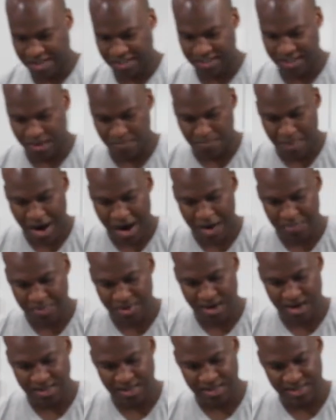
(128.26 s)
to the bottom
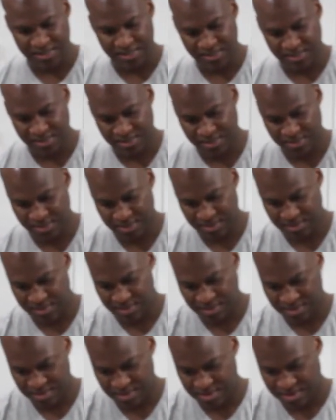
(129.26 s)
cutlet,
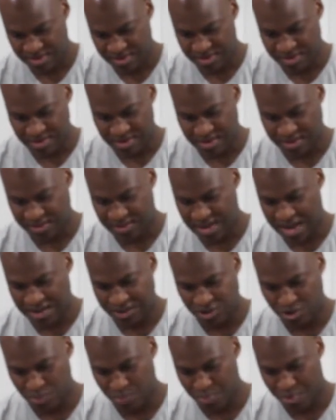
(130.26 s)
it's not
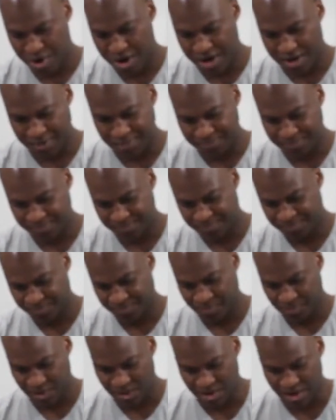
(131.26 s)
so pretty.
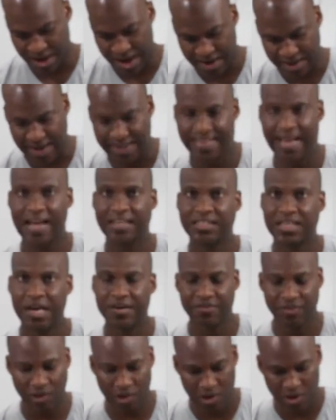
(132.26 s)
You got like that
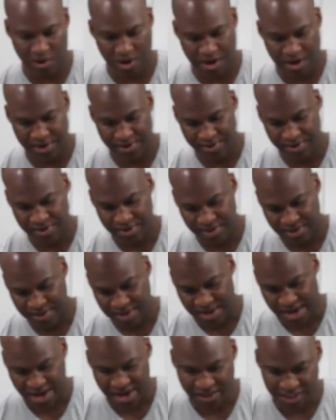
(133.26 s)
tenderloin
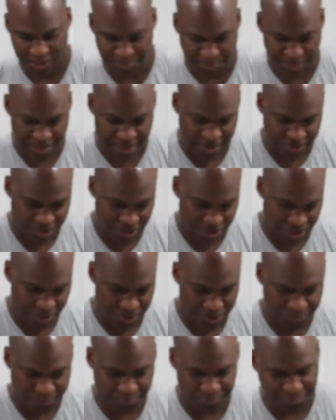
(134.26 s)
and it's split in
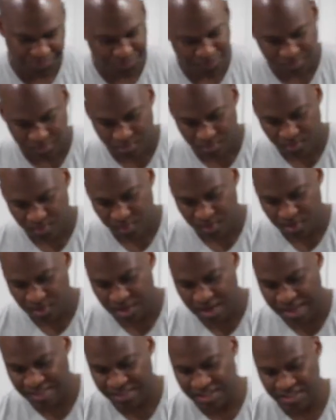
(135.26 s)
two. You
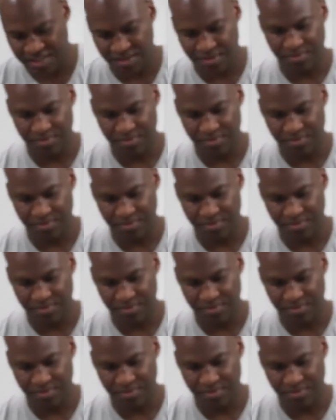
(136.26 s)
got this